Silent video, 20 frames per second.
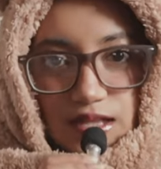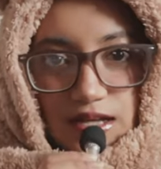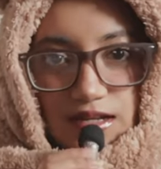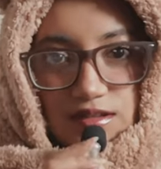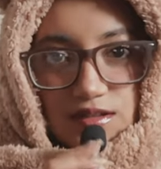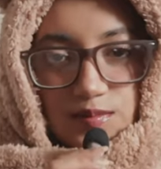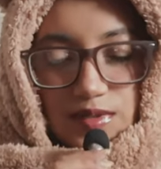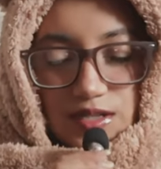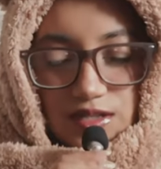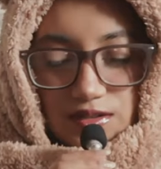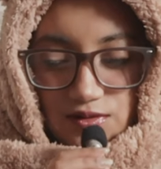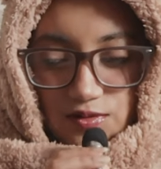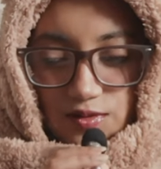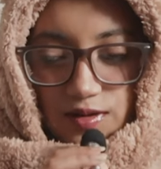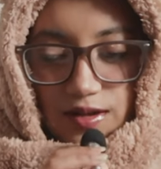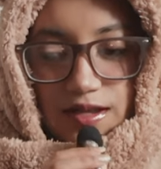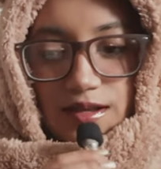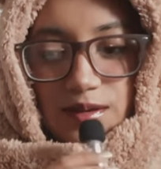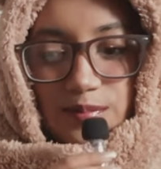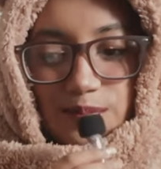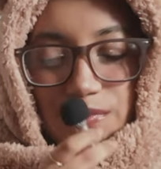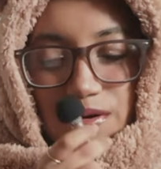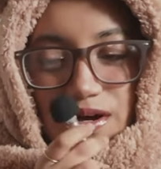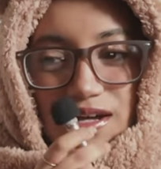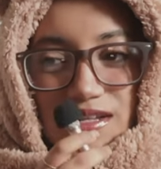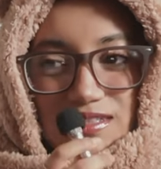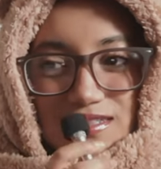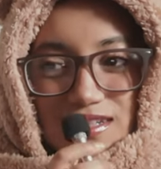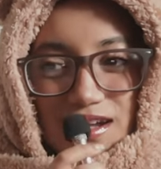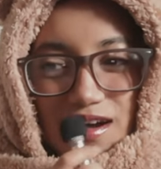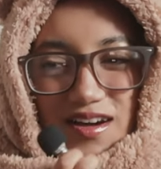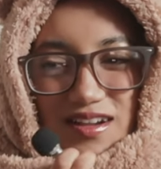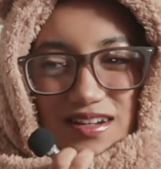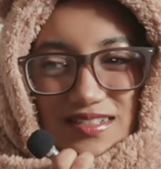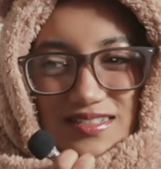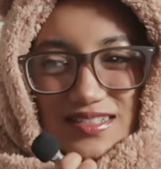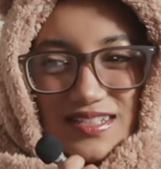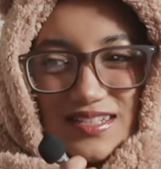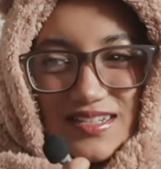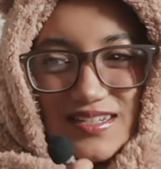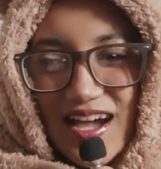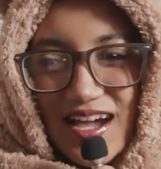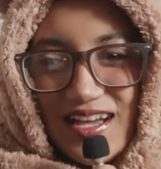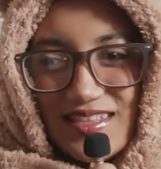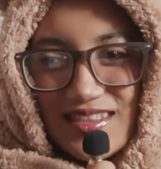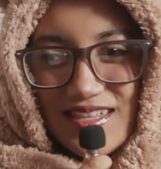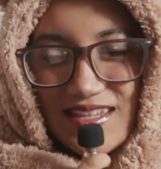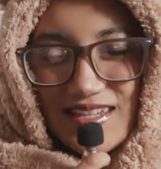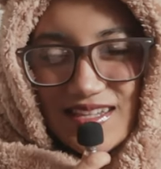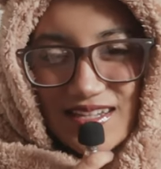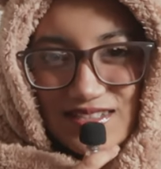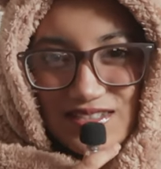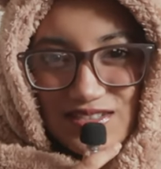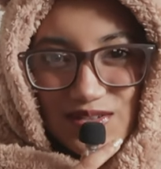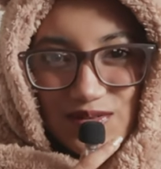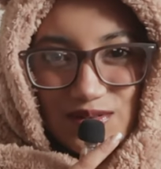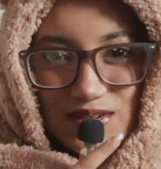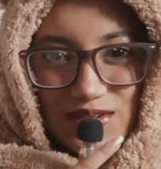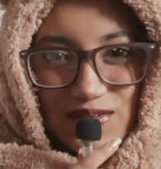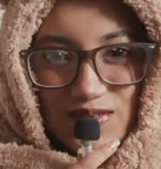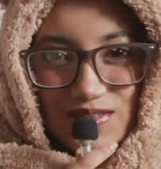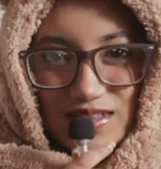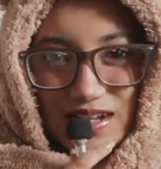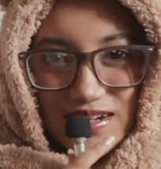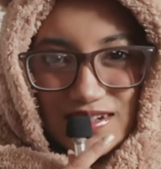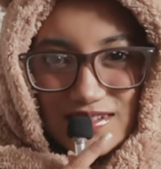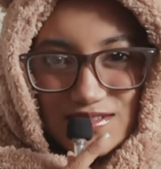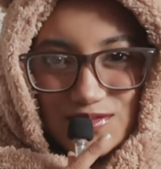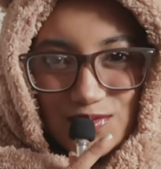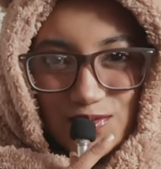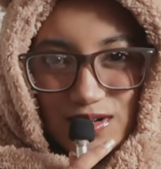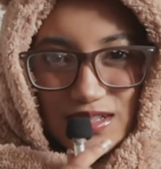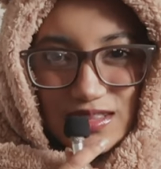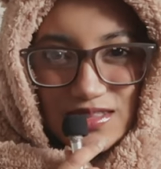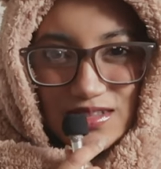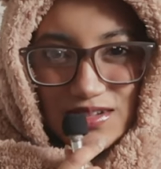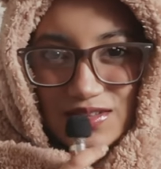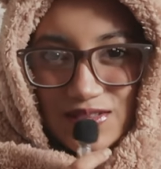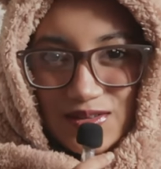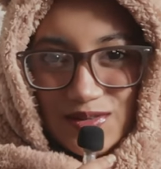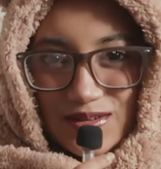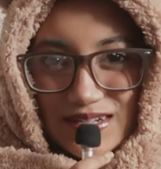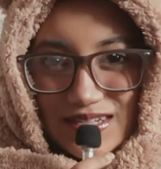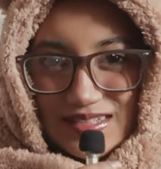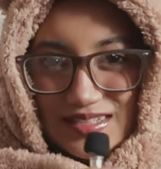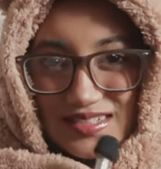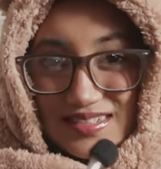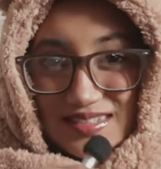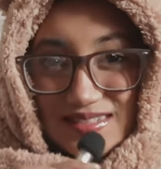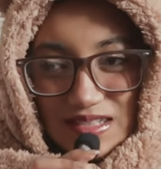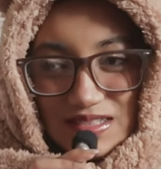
that could be annoying, but honestly, I think it's so cute that it's worth the annoyance.